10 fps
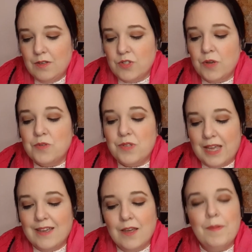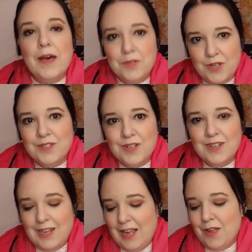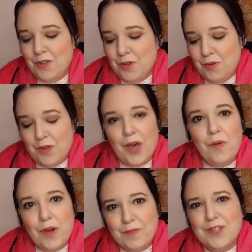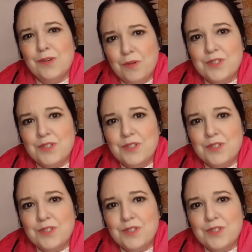"Don't think about it. You go on with your